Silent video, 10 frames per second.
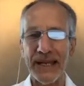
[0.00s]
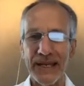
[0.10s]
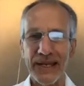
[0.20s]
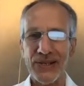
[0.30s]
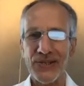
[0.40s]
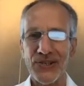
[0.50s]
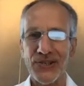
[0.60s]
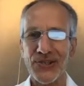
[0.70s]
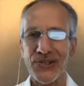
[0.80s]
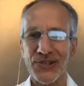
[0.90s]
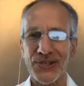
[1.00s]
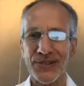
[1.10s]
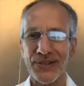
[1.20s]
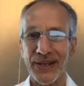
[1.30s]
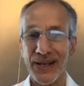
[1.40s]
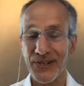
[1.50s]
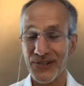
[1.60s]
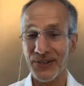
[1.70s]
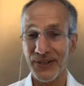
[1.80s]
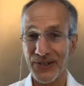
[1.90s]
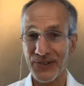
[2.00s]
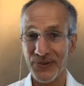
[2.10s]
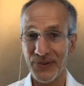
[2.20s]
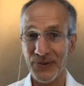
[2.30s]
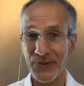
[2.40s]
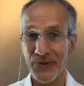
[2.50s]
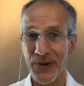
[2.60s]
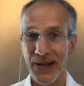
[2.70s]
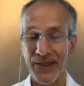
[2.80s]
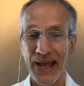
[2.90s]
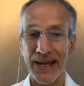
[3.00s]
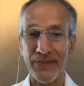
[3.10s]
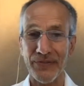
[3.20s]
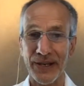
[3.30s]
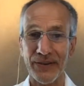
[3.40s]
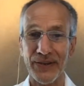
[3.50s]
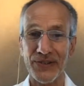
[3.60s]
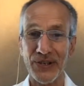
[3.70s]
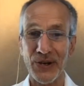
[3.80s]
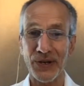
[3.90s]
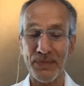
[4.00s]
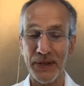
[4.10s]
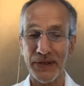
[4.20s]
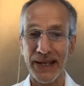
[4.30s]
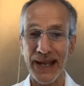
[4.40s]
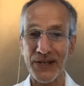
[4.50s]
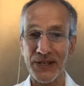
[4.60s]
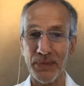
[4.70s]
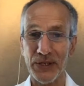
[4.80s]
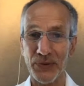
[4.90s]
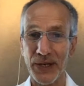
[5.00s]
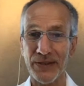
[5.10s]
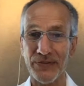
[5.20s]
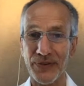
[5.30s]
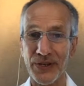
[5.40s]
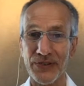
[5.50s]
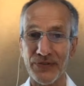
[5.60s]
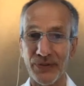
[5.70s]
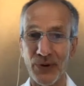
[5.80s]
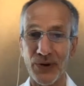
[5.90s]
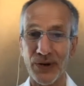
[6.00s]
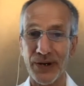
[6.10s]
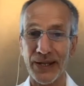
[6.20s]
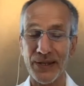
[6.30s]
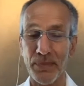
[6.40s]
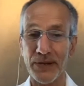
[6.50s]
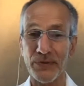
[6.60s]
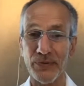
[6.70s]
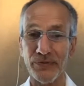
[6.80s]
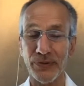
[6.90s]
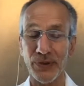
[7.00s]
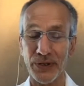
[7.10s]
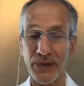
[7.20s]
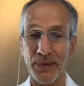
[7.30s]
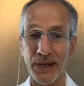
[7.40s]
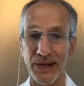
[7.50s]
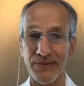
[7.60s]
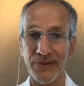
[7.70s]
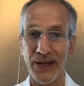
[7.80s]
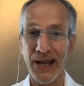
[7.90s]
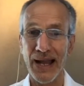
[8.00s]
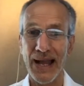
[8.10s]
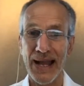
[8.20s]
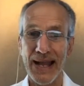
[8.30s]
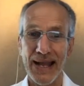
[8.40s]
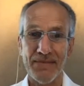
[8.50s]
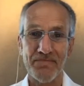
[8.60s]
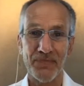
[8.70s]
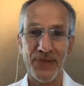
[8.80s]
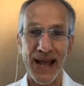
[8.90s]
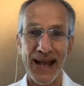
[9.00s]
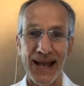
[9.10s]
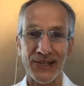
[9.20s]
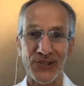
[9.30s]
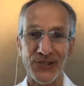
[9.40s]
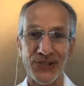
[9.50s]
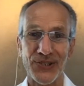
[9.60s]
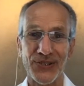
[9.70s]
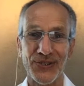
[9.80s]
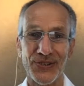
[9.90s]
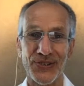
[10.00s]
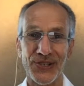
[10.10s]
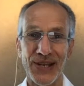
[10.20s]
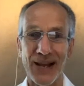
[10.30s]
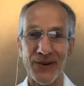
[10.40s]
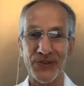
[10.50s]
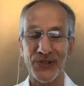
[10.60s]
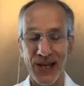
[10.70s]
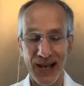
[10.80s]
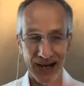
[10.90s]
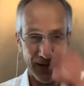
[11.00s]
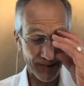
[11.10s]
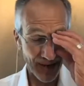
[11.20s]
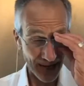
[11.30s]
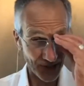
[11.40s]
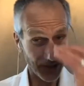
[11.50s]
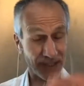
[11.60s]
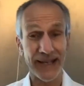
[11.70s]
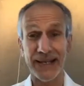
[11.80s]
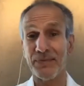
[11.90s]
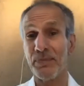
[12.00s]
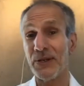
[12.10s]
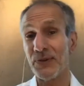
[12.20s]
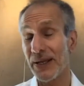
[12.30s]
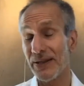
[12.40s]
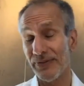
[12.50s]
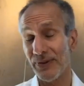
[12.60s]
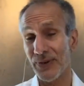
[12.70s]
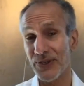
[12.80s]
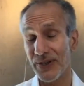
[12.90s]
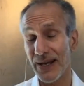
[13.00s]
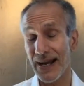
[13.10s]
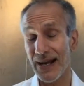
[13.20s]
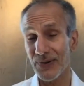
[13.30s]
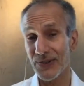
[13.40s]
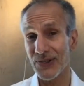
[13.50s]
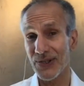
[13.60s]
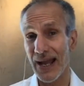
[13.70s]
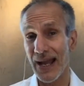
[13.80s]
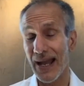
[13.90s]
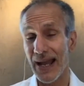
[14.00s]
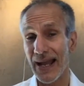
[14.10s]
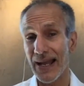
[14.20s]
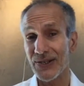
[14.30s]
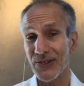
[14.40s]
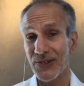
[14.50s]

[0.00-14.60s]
is certainly true that if there is no communication between the first floor and the bedroom floor above, that sounds are isolated between the floors of the house. And